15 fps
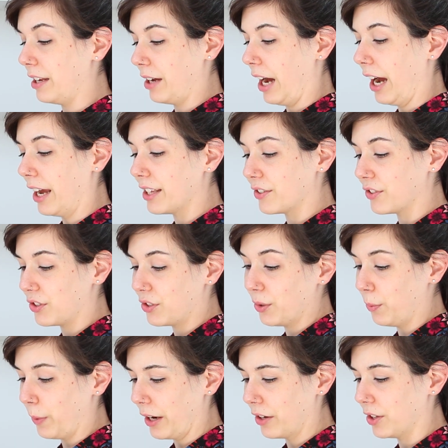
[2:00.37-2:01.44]
I still
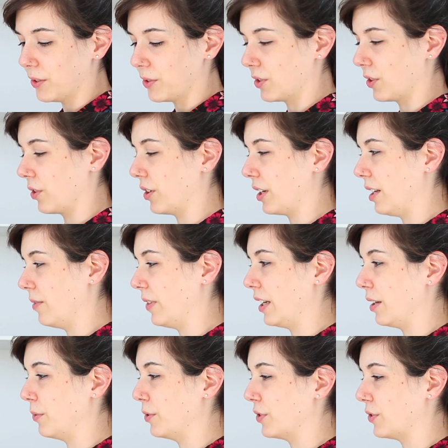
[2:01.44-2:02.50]
wear this skirt even. It was